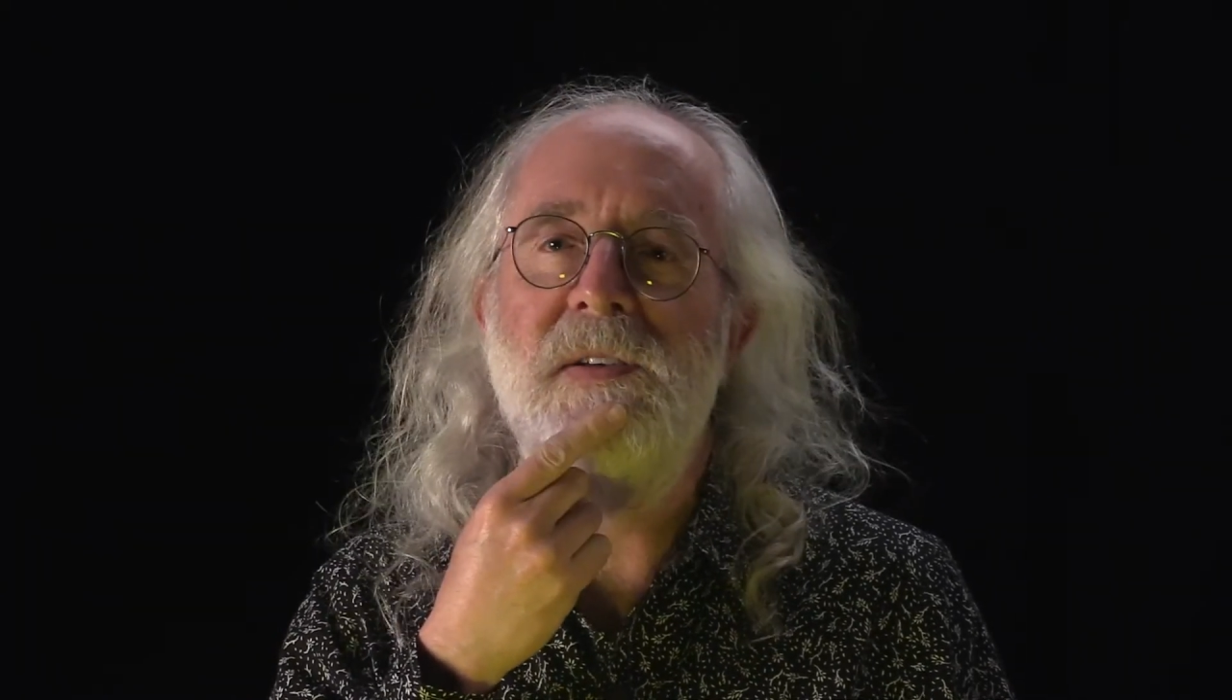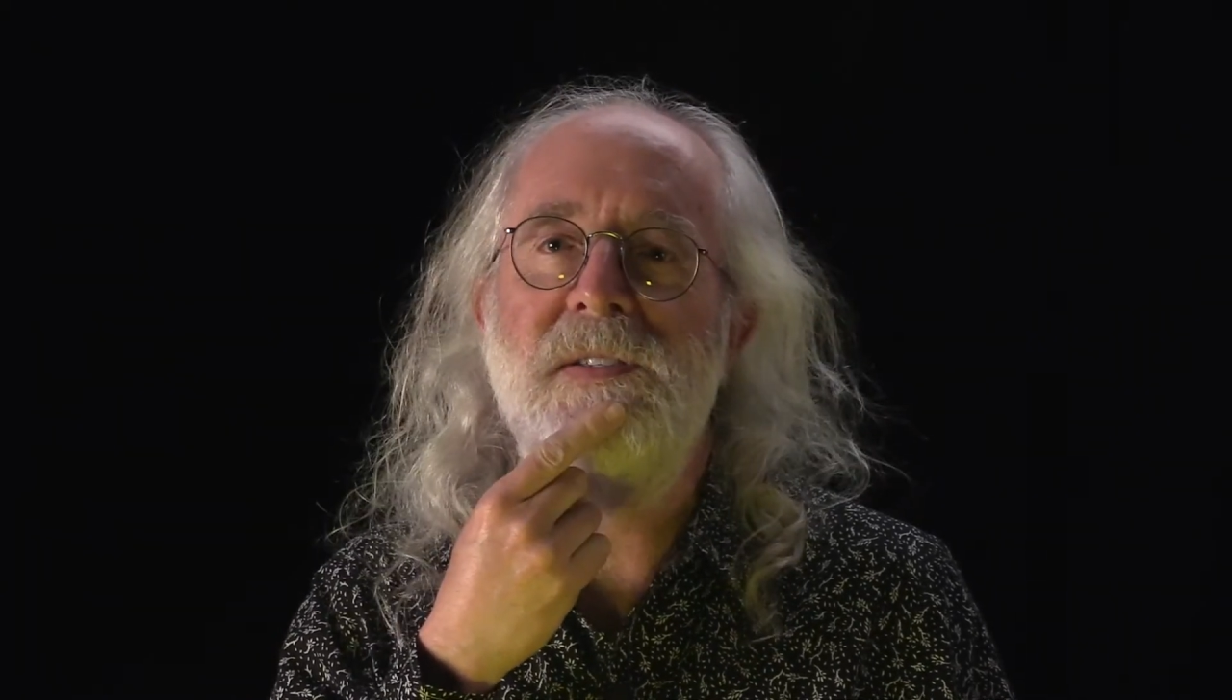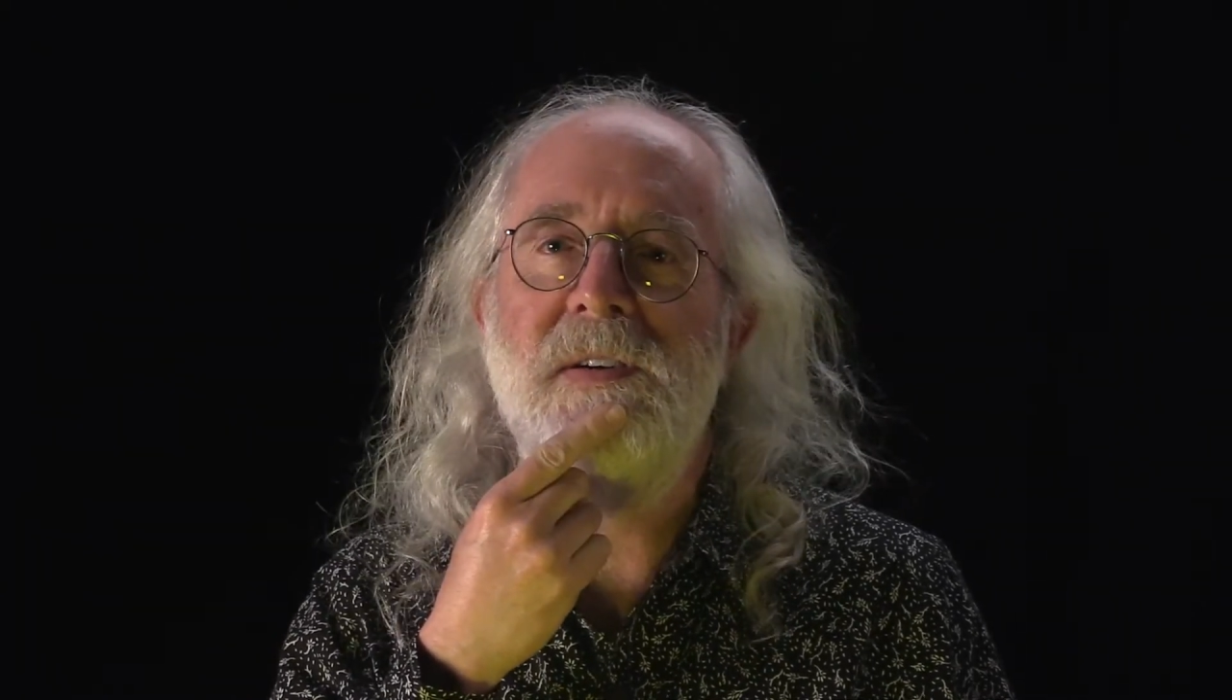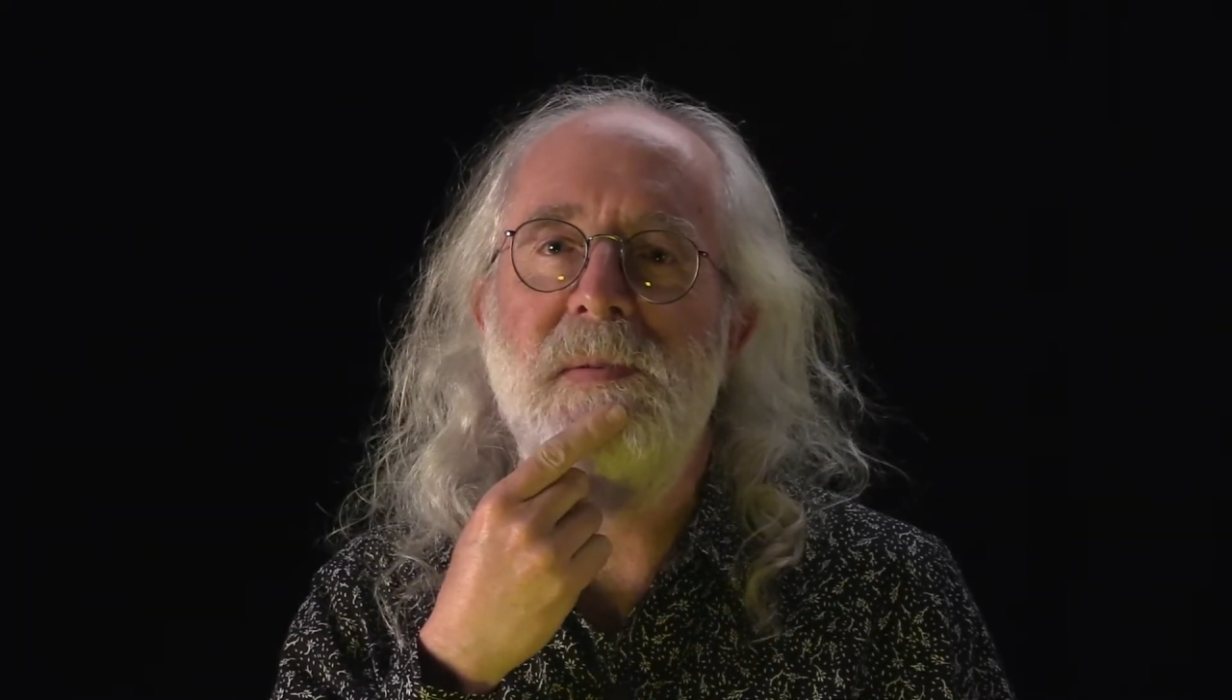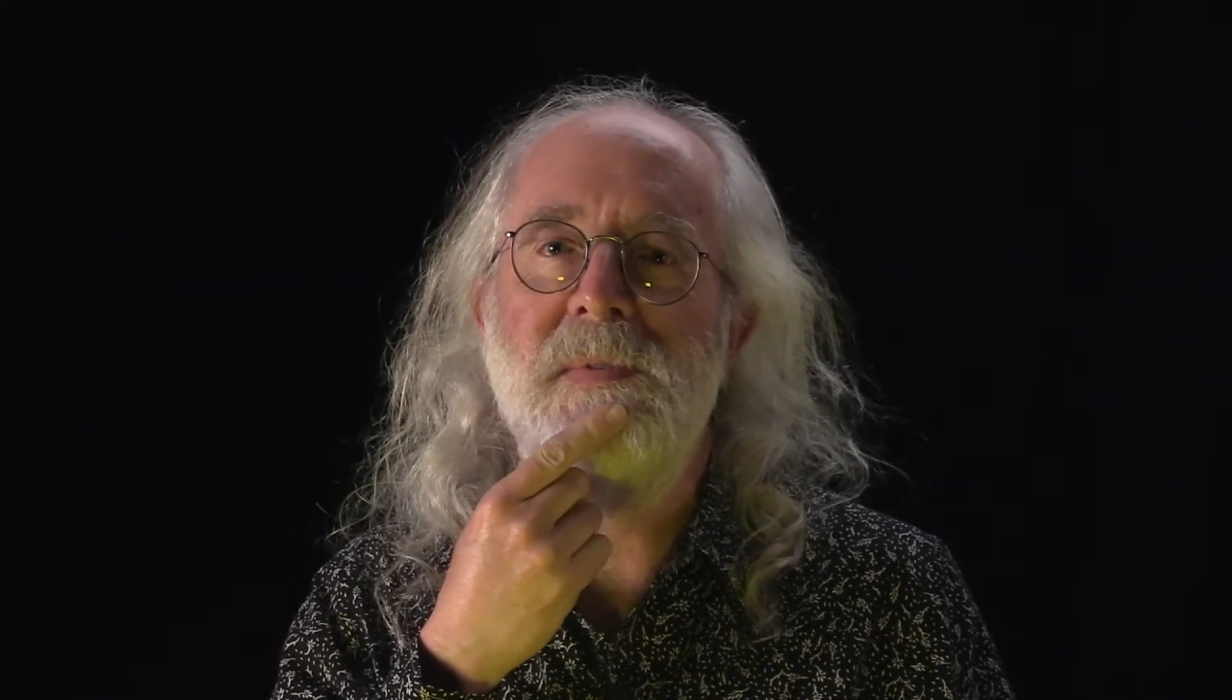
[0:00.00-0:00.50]

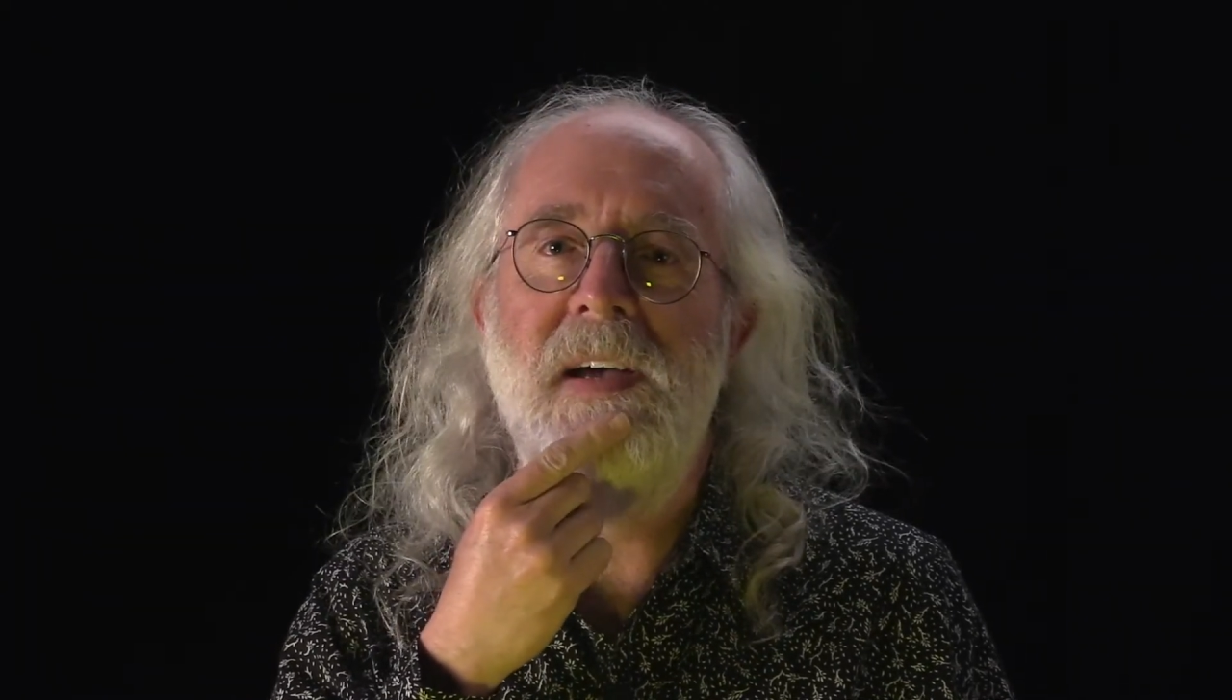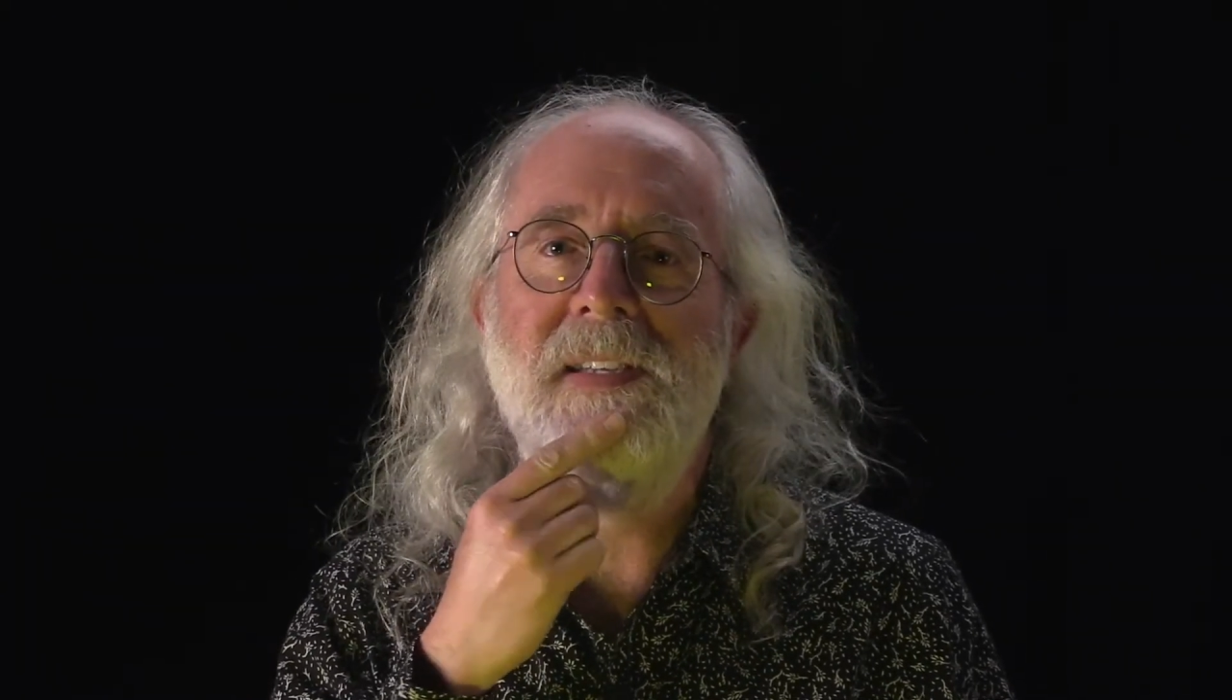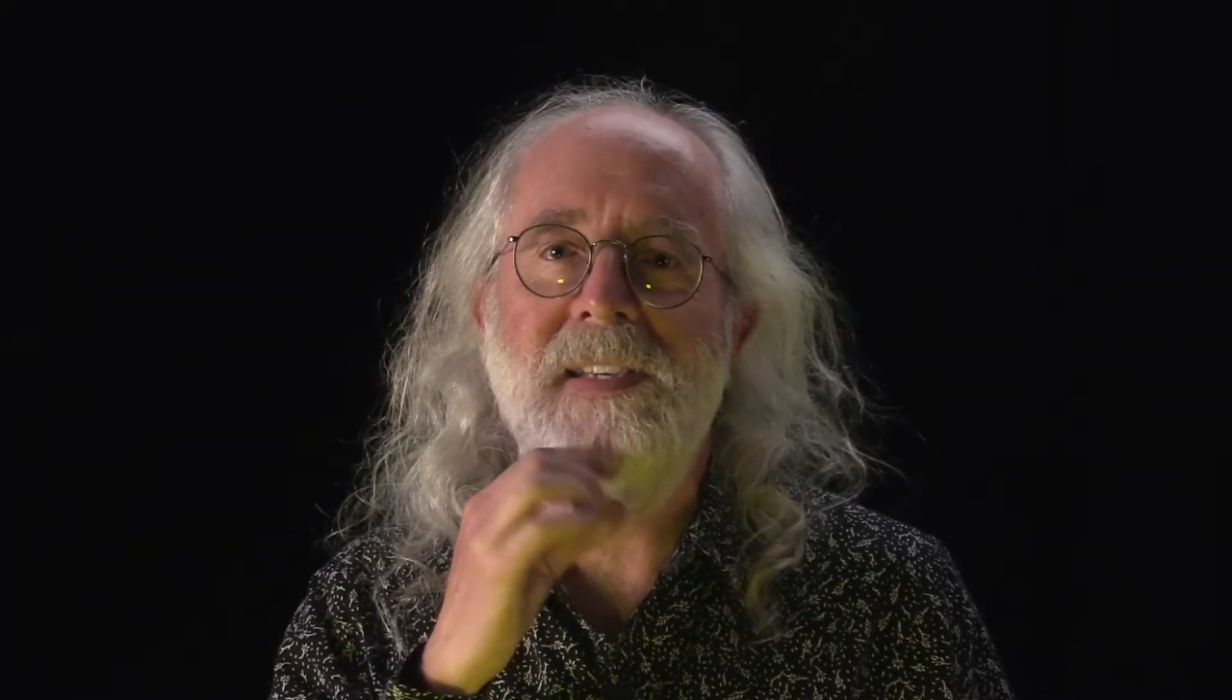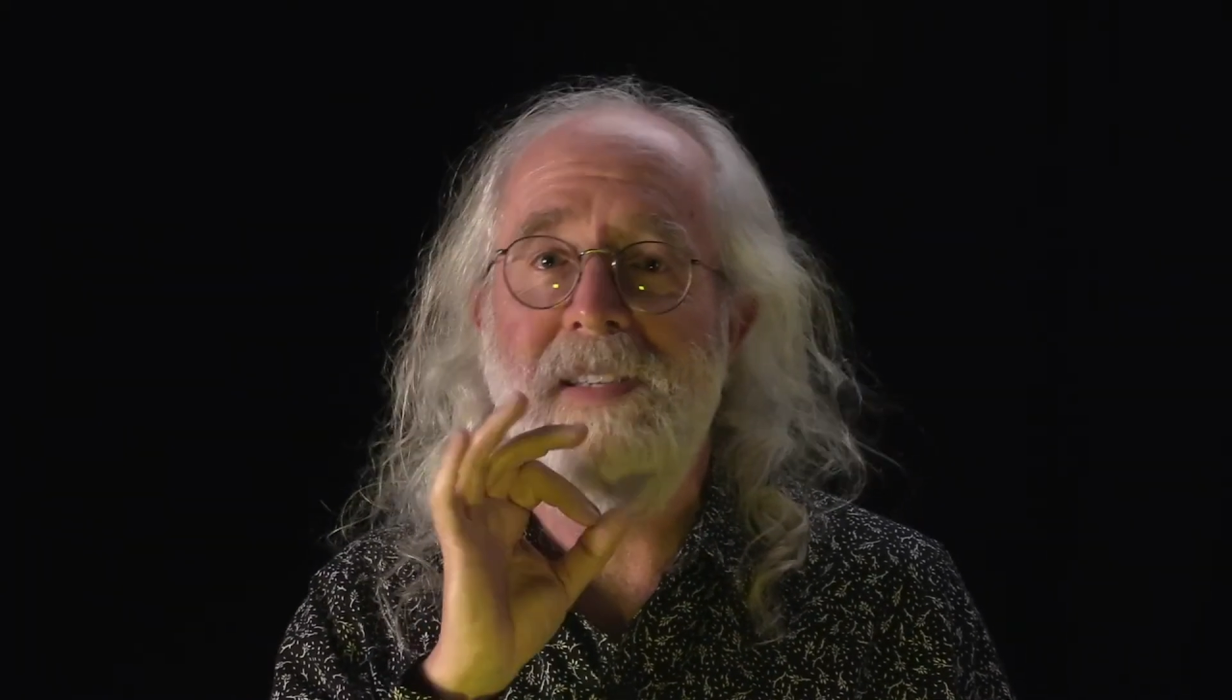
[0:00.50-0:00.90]
circumstances?